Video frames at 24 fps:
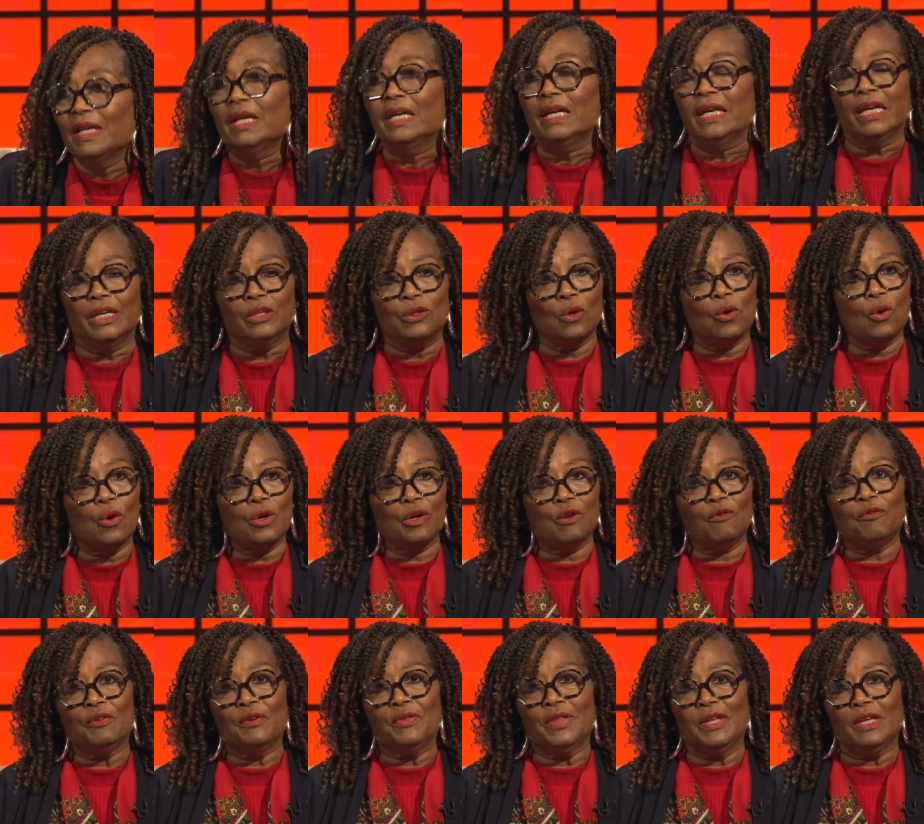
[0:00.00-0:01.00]
in order
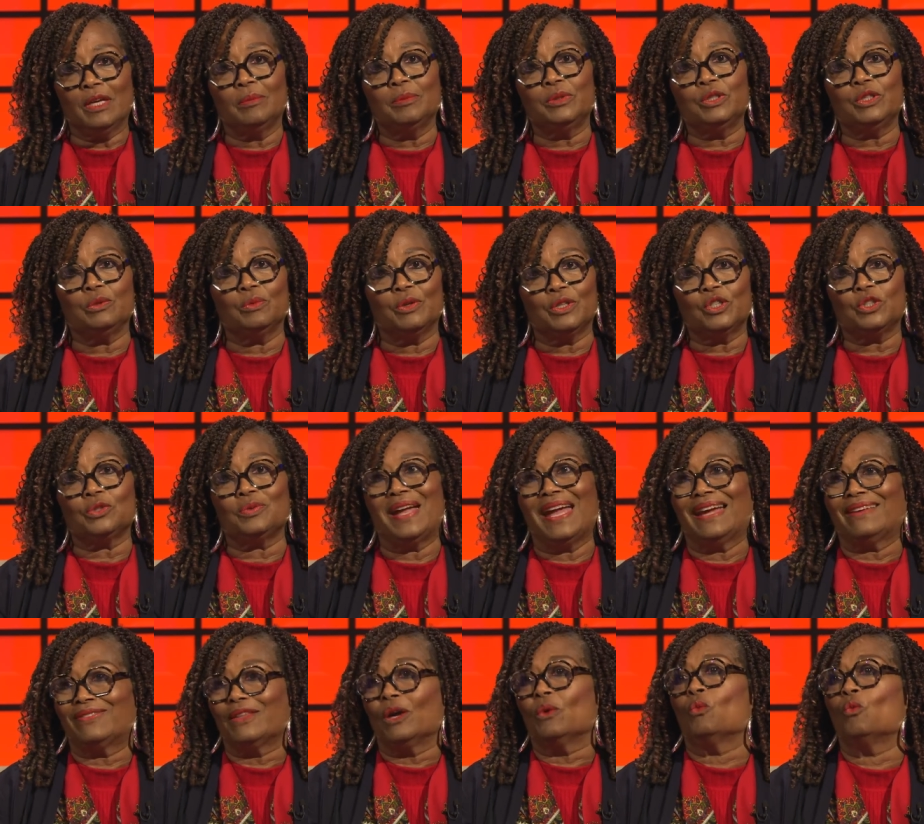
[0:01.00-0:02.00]
for them to
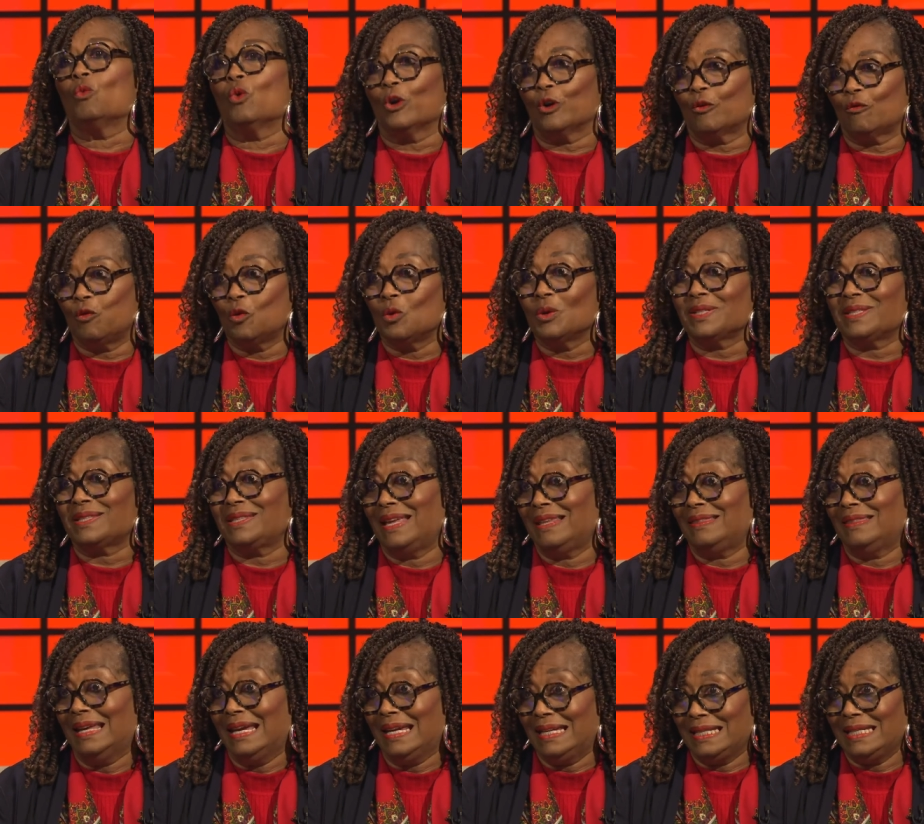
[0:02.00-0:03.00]
attract the workforce that
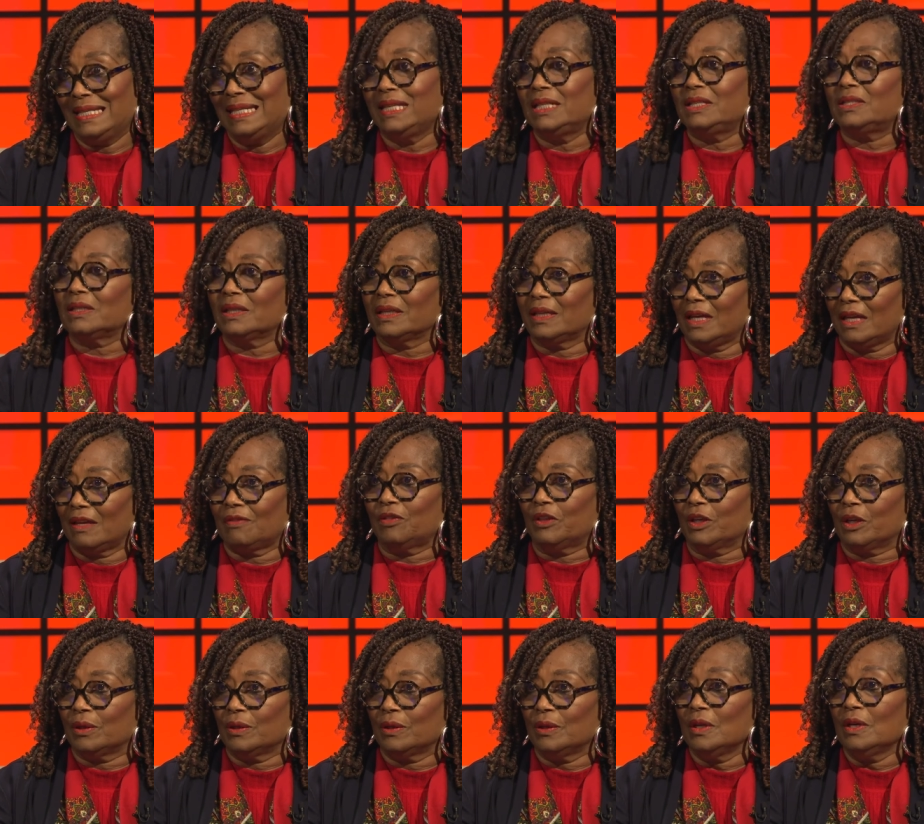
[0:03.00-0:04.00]
they need to get
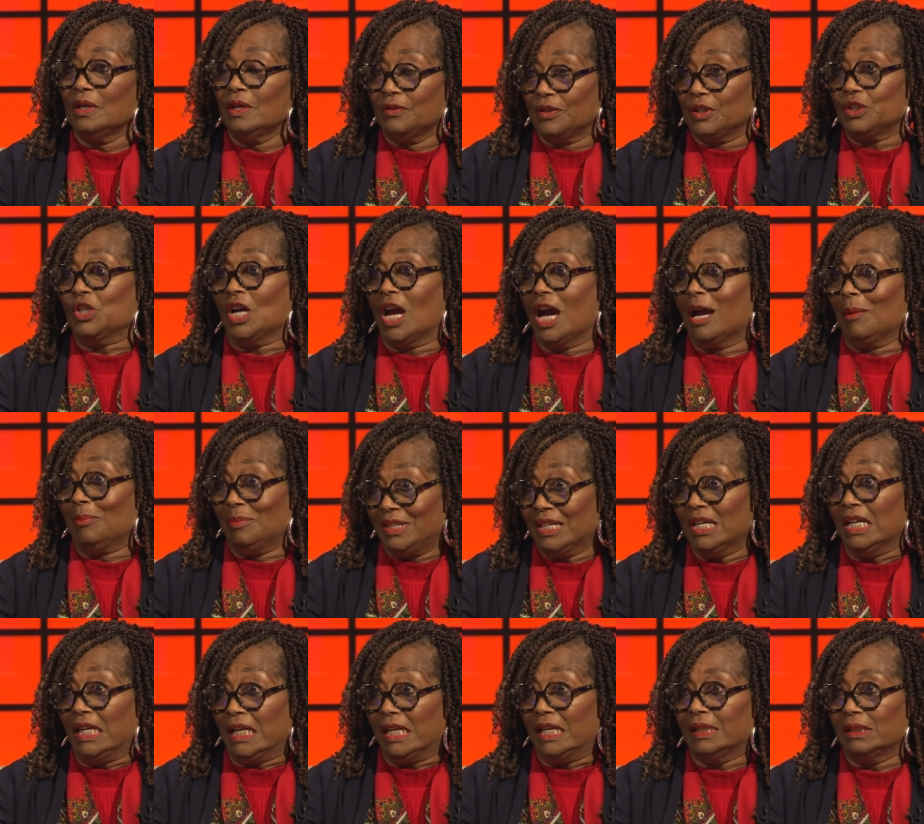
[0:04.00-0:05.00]
their, the job
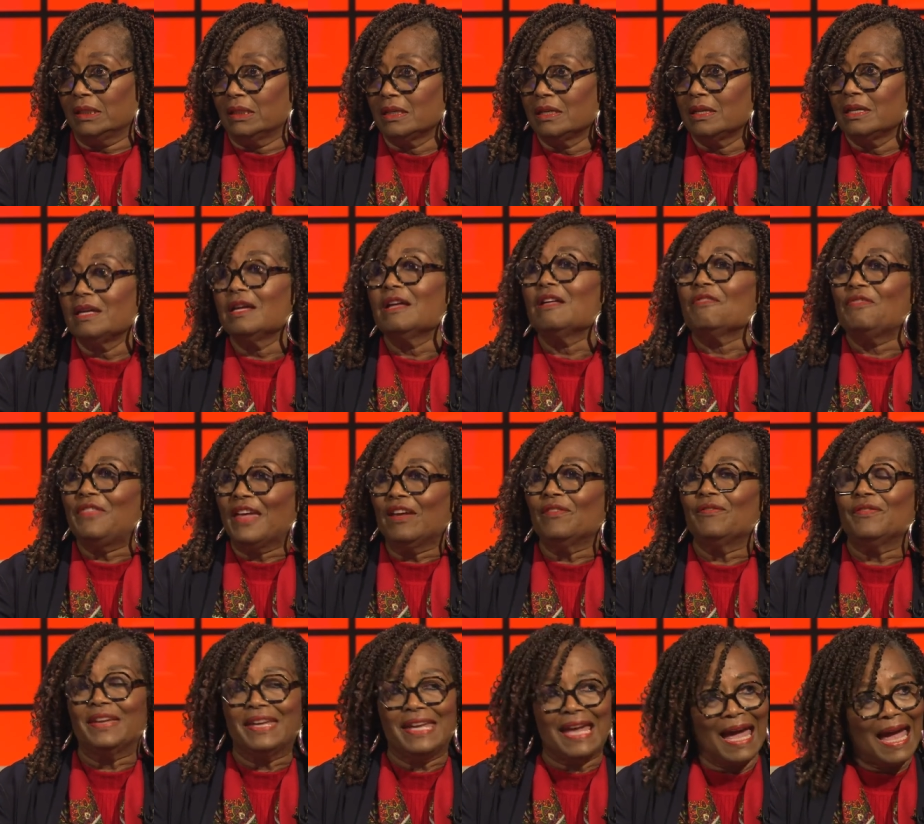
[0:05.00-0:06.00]
done,
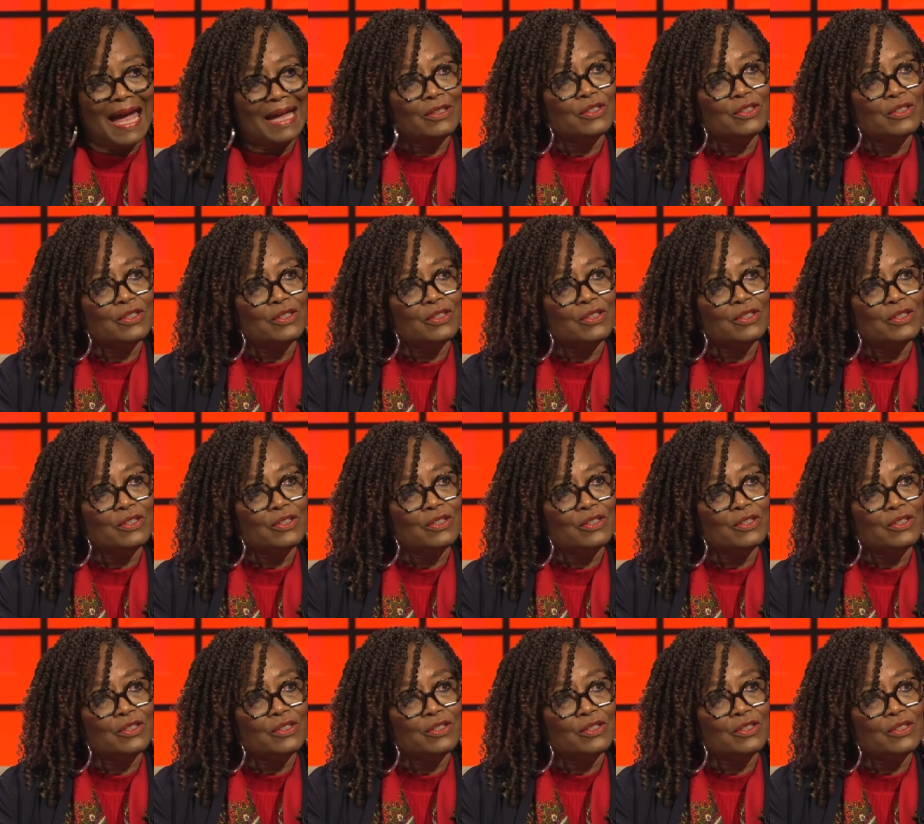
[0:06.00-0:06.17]
they've got